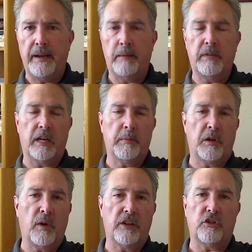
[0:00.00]
I'm not going to
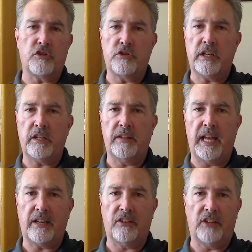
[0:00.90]
be quite so strict on
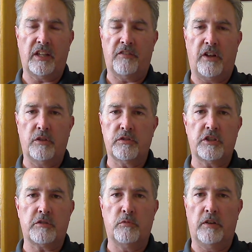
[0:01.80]
that because that follows
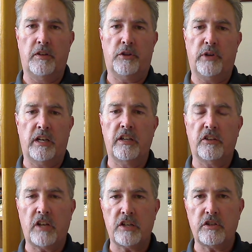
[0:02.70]
just more of a threaded
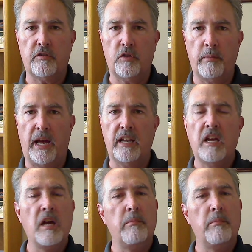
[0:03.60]
discussion format.